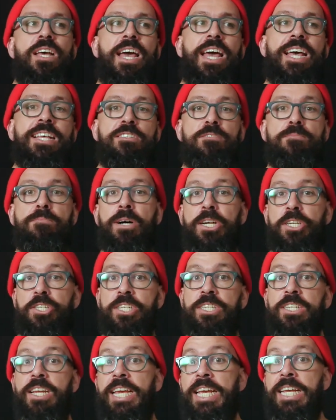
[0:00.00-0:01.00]
as much
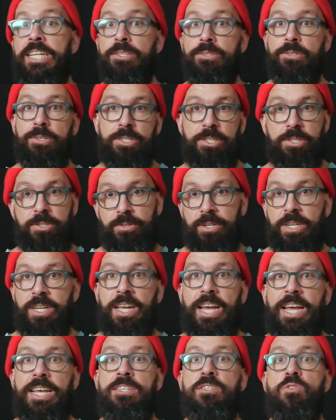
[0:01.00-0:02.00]
in the
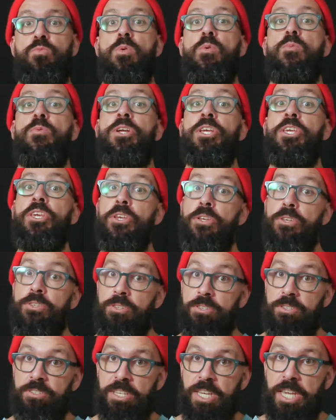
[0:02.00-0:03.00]
industry as we were used
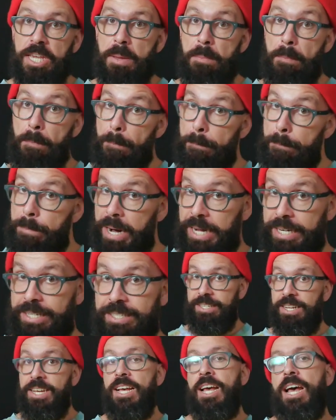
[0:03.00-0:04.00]
to seeing.
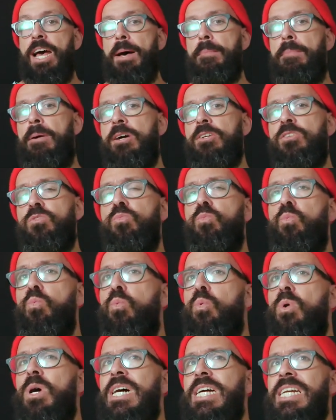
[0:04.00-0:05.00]
But about
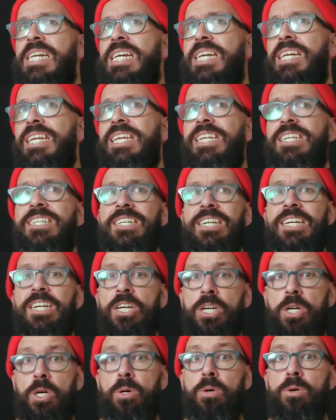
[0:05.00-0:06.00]
1 year
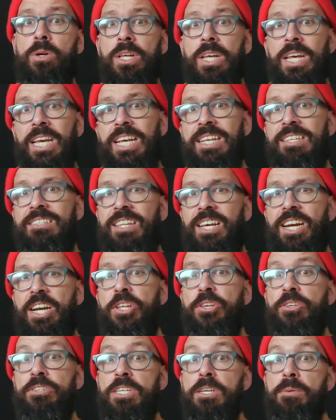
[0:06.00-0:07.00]
ago, he
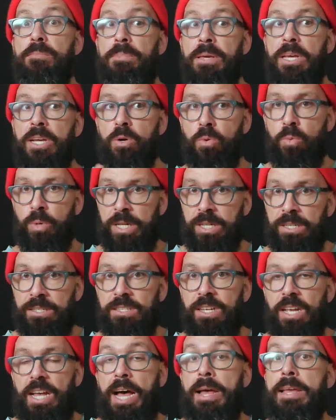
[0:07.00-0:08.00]
started using bigger
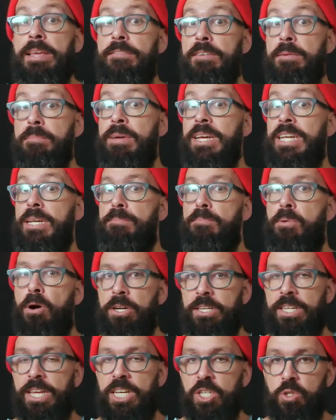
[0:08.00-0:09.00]
wheels. I even made a
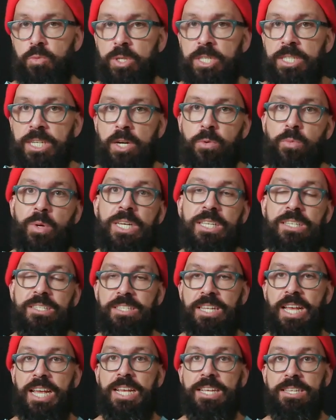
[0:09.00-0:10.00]
podcast with Jan when he
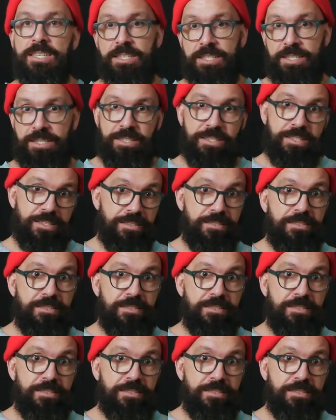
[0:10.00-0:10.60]
says